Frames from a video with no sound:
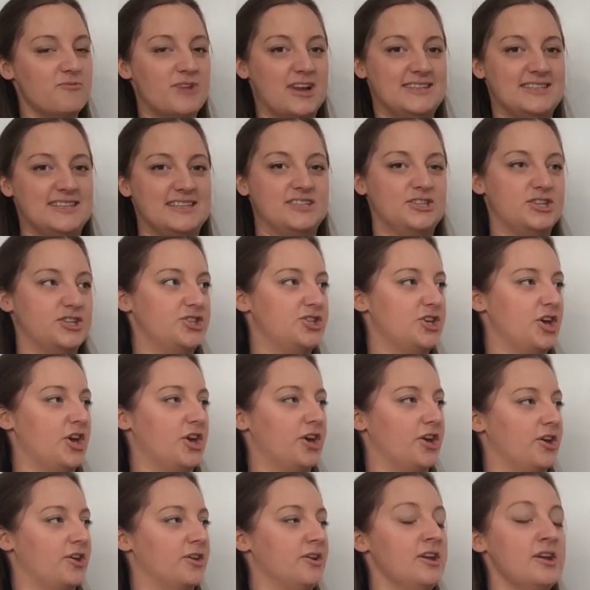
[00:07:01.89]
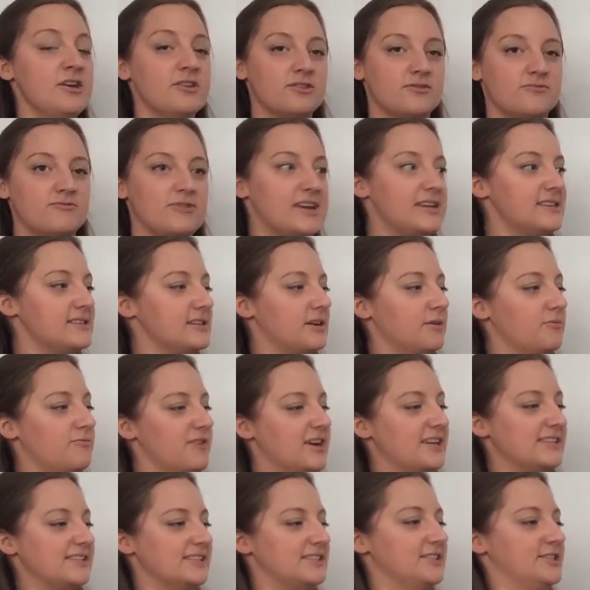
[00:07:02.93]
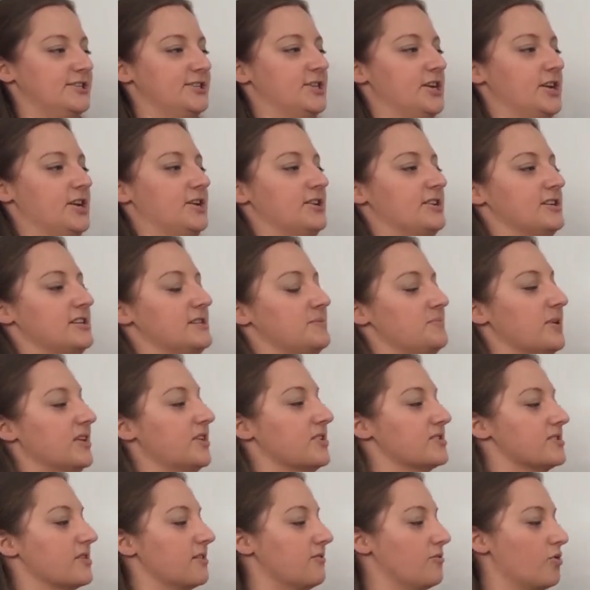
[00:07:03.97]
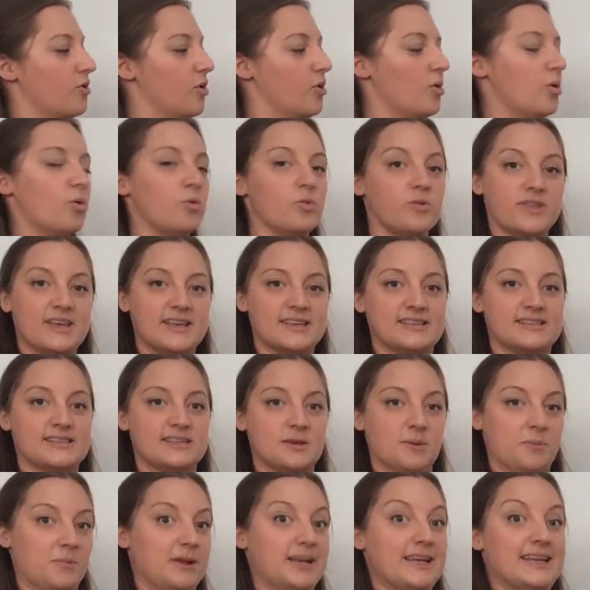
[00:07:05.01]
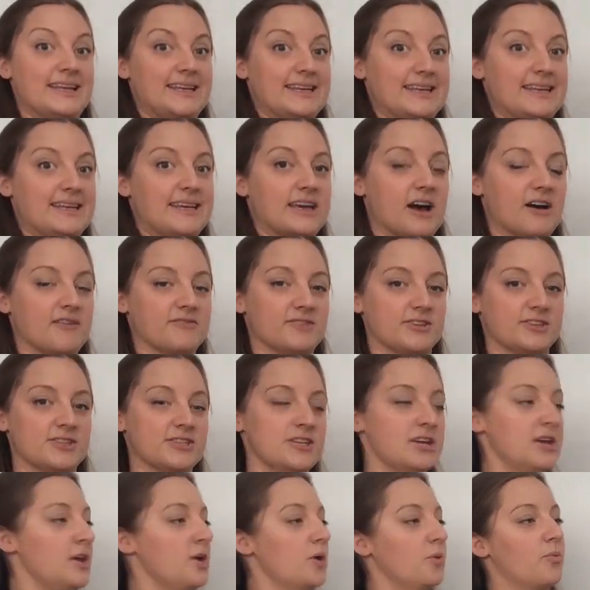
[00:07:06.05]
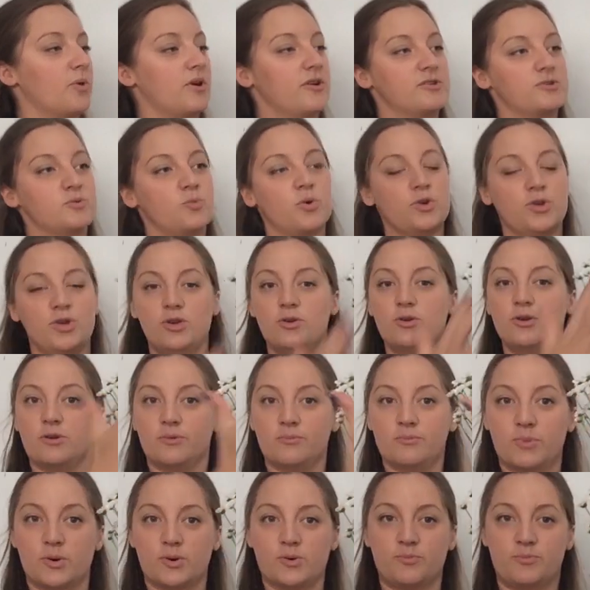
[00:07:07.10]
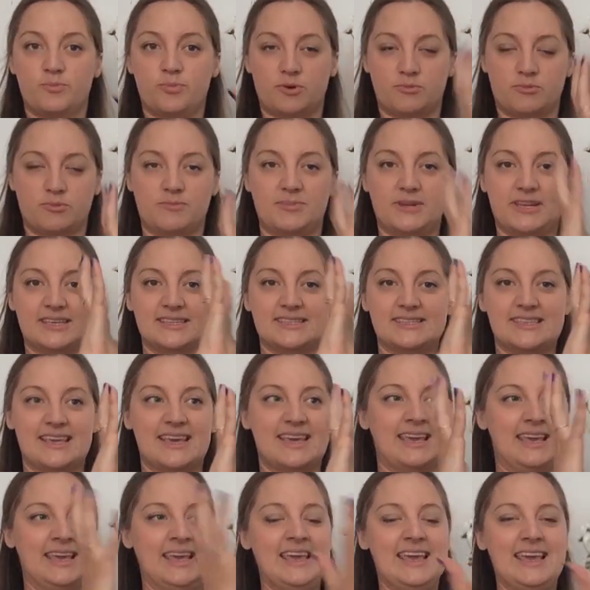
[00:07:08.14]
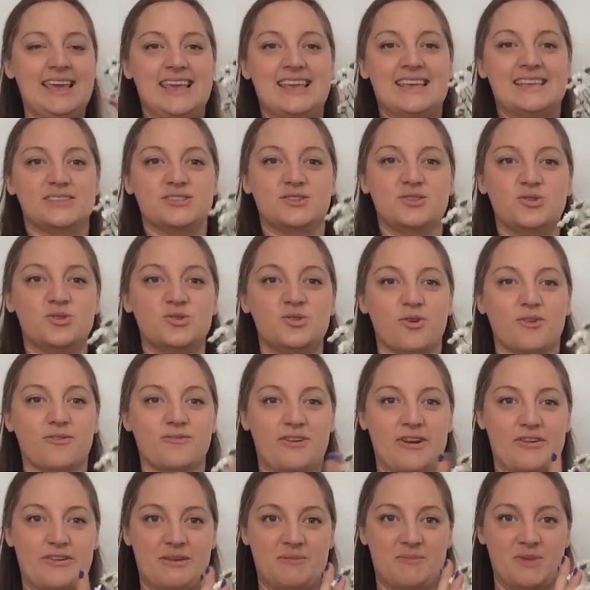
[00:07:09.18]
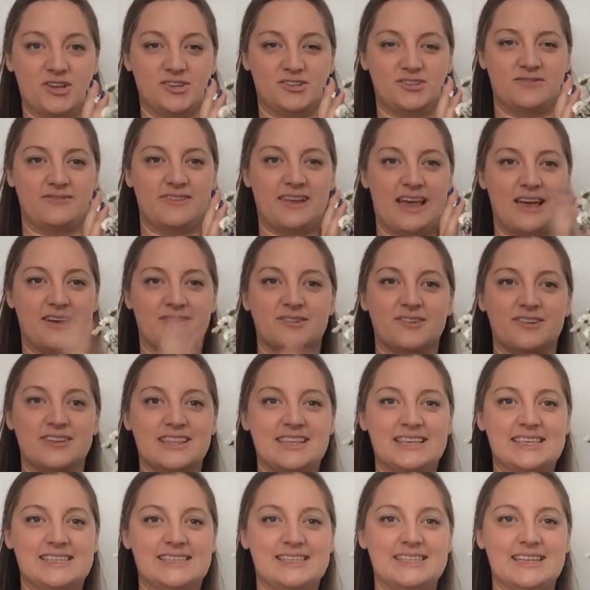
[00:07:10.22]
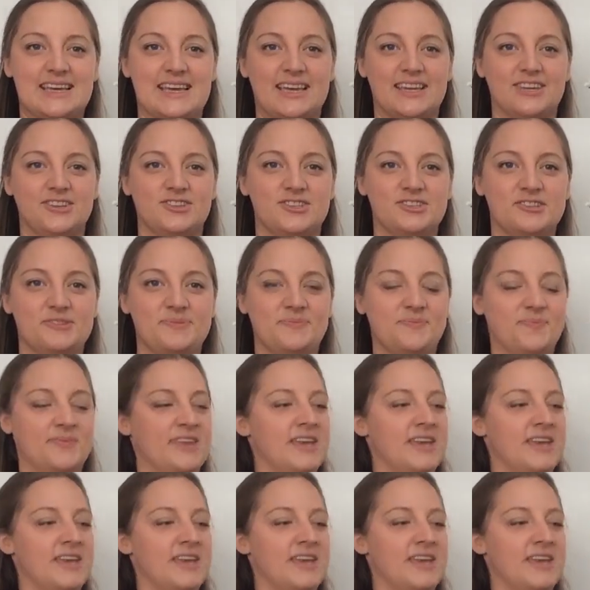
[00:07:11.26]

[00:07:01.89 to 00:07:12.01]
I'm ready to turn. The reason I'm ready to turn is because I've got all this completely covered, whereas what you can probably see is not very much flower at this stage.